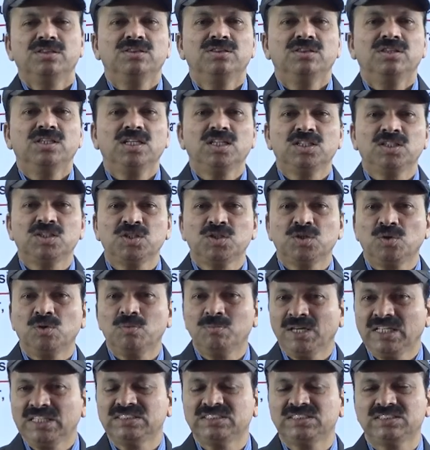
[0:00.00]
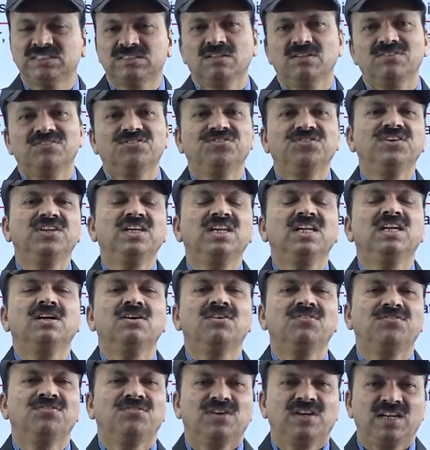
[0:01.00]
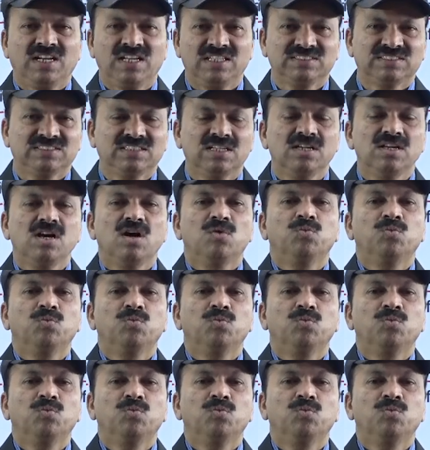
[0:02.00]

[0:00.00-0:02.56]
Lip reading: Natio means feeling of oneness.